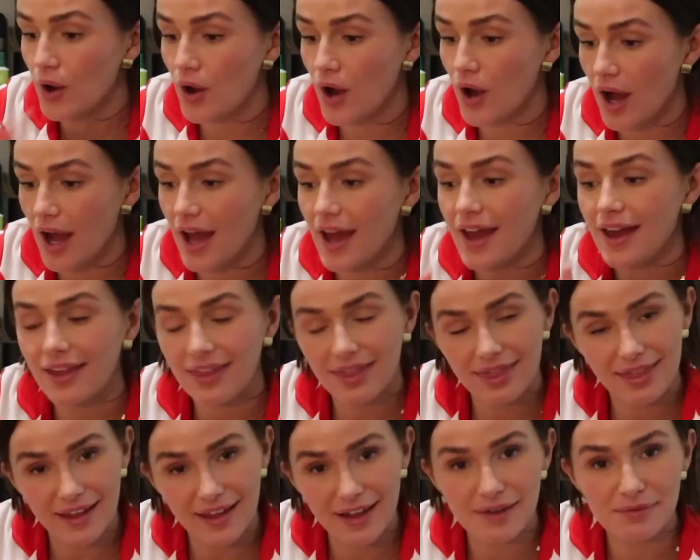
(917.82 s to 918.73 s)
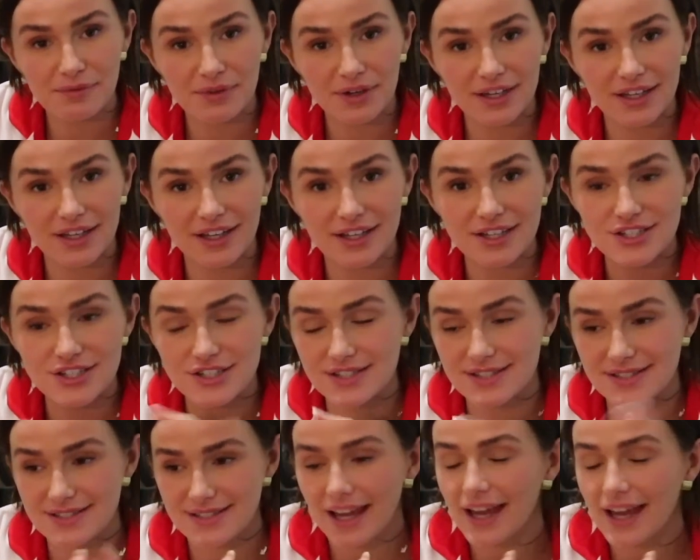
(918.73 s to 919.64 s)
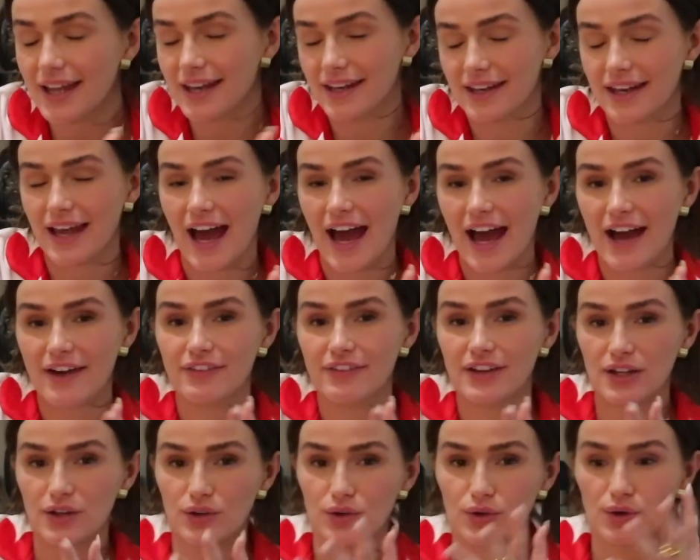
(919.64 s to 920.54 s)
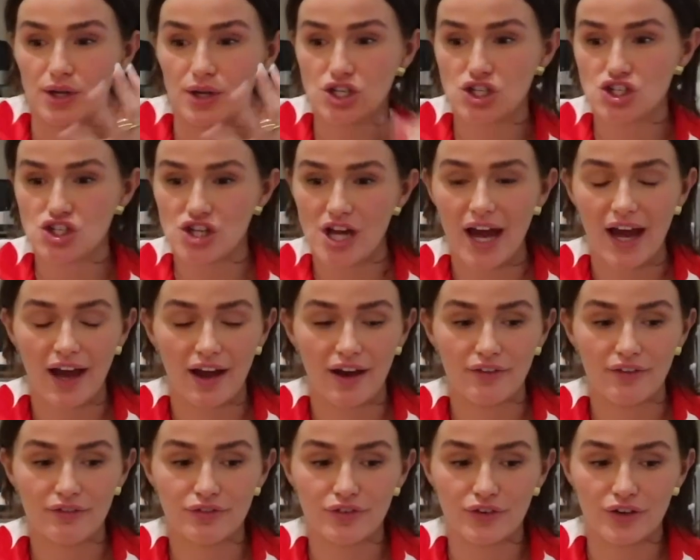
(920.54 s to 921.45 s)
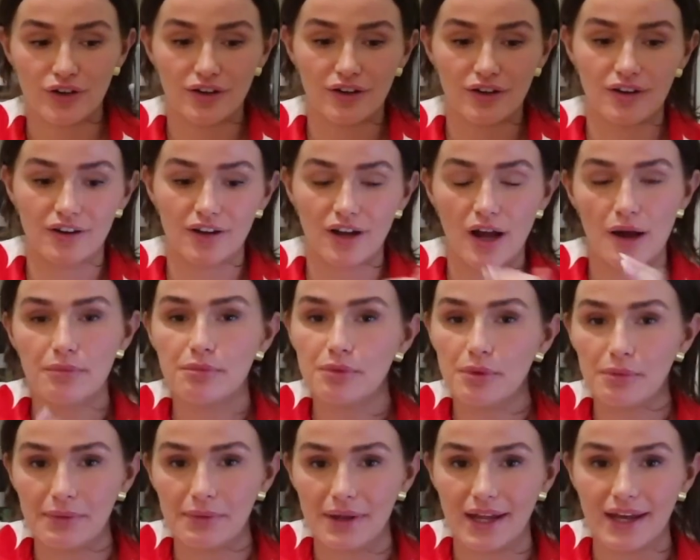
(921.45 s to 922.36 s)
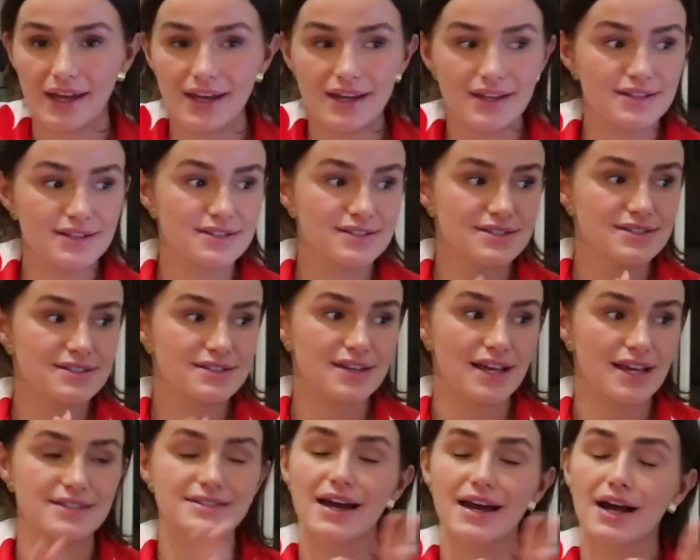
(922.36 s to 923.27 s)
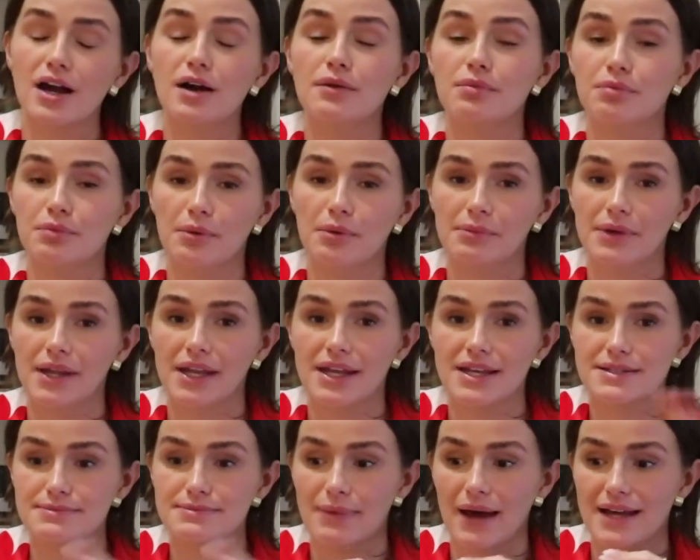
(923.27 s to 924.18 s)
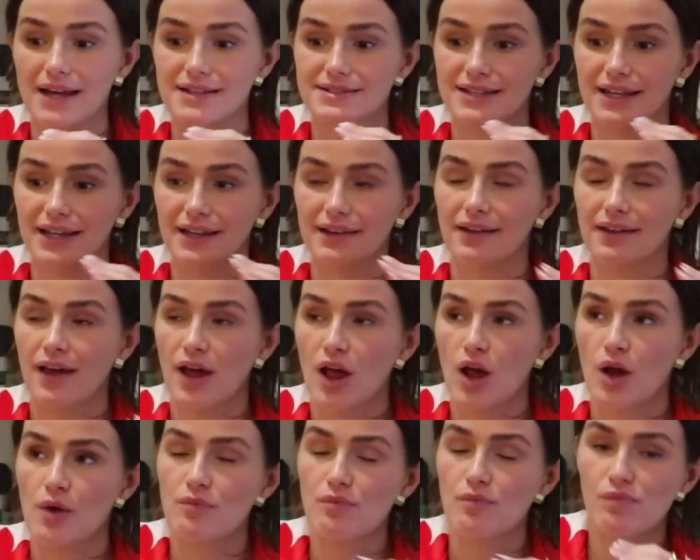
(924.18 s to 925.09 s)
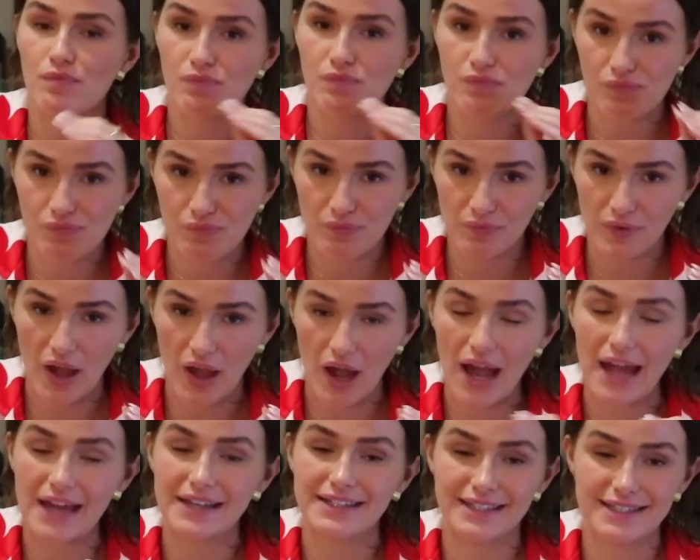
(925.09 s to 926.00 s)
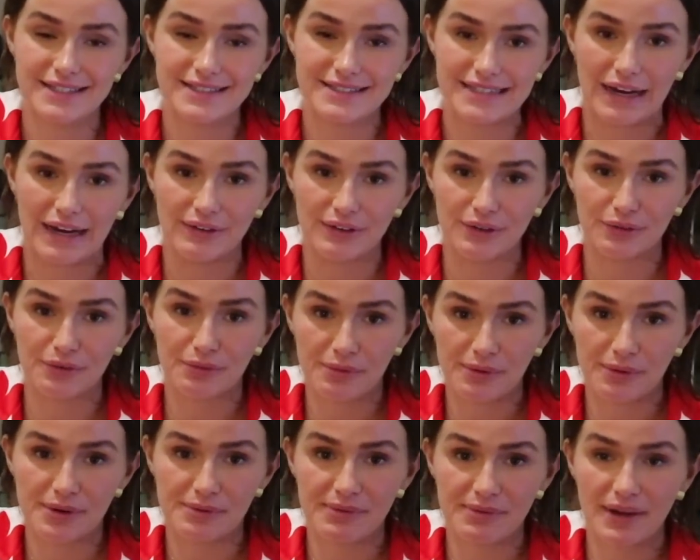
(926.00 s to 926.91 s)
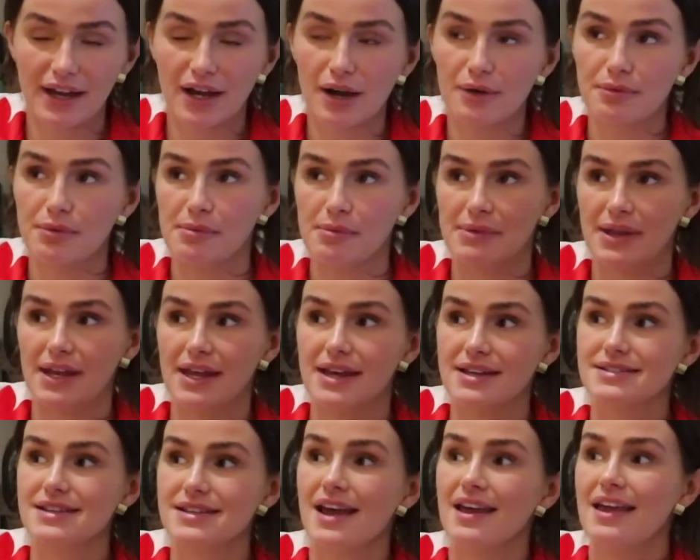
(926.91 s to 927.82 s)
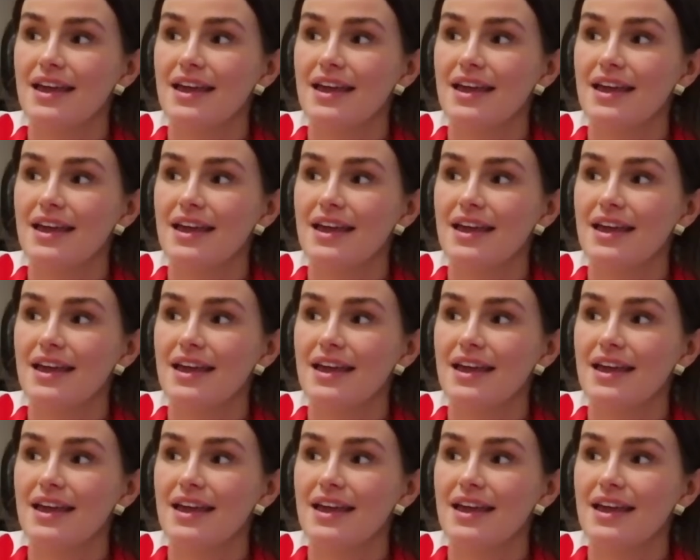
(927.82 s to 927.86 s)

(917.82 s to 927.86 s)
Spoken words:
I think I'm gonna just sit and have a little chat for a couple more minutes. I say a couple more minutes, but as in edited down, it will probably be a couple minutes.